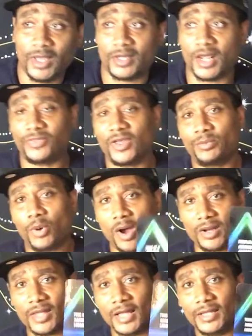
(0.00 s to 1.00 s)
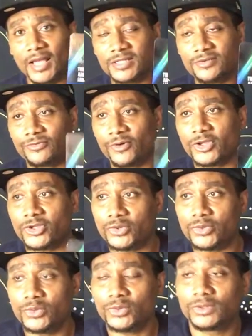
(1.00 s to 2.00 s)
And I think part of that lesson for
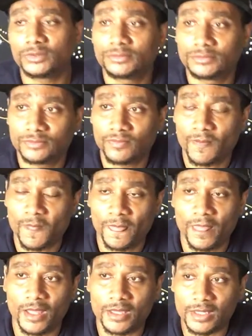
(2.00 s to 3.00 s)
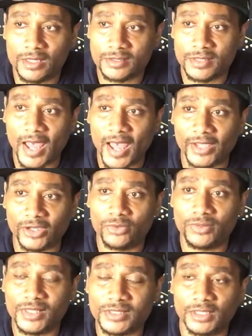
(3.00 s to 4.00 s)
you is that you
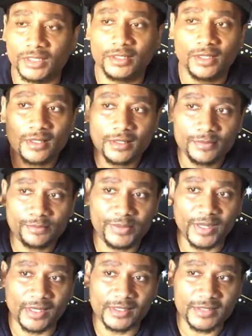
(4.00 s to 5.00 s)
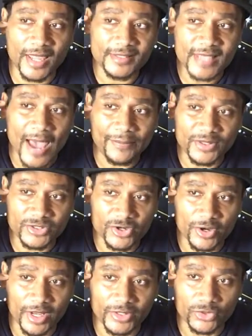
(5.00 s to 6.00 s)
need to be stay tapped into
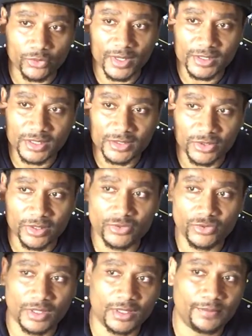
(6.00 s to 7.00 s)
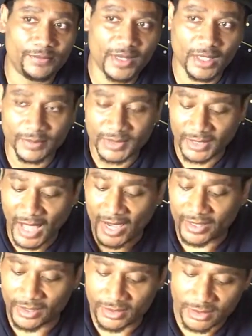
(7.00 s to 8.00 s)
your intuition so that you can pick up the
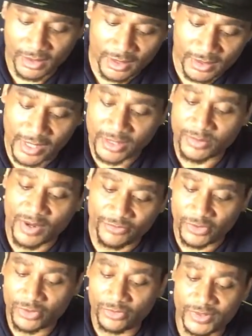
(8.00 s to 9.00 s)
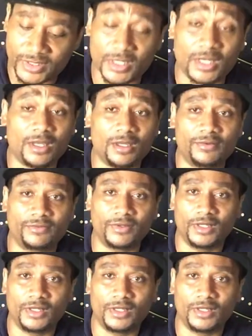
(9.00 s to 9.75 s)
guidance that is meant for you to receive